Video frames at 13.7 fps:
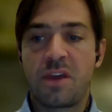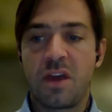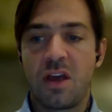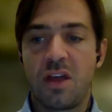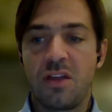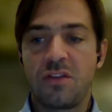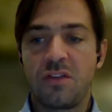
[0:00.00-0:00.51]

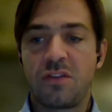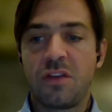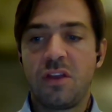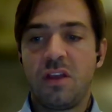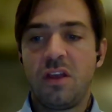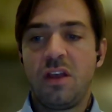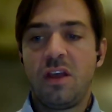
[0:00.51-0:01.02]
because,
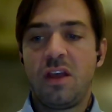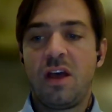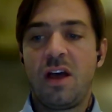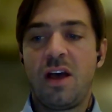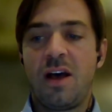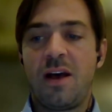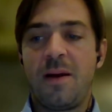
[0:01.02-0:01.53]

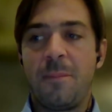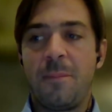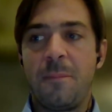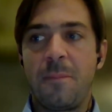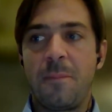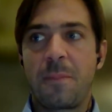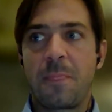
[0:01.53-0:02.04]

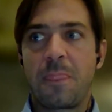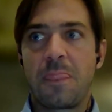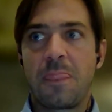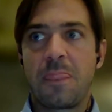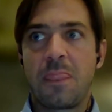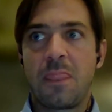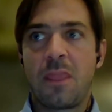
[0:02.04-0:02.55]

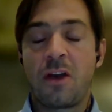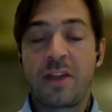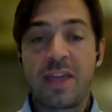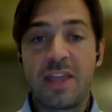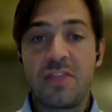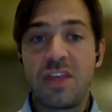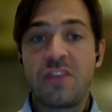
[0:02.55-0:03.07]

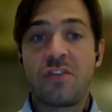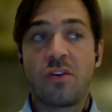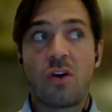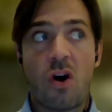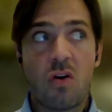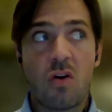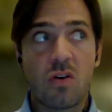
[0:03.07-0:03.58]
again, these
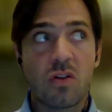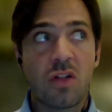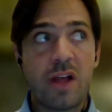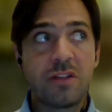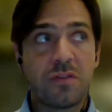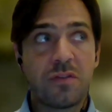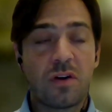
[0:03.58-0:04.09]
are all
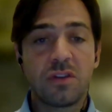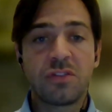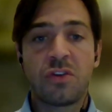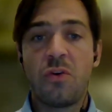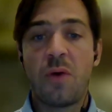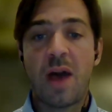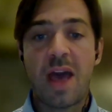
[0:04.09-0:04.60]
clients of
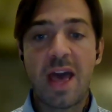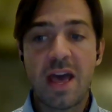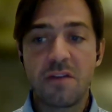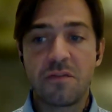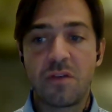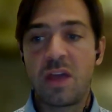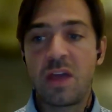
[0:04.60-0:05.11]
ours who
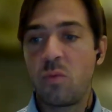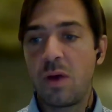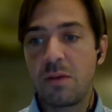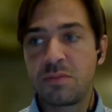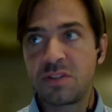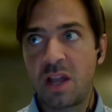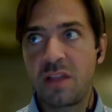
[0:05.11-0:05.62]
have a
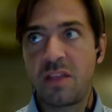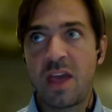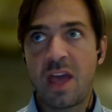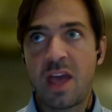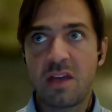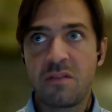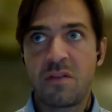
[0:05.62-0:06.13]
website.
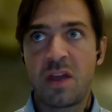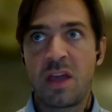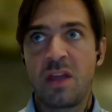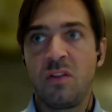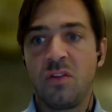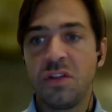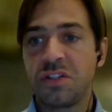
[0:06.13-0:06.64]
They have
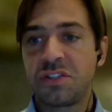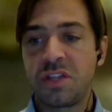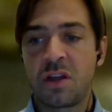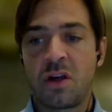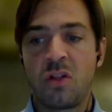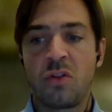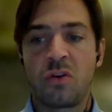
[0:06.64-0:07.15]
a
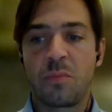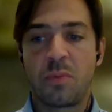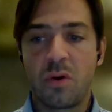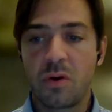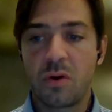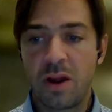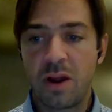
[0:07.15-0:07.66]
listing alert
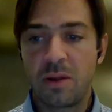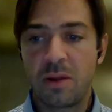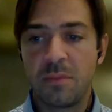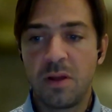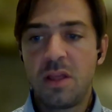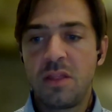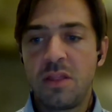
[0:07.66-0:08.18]
program.
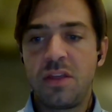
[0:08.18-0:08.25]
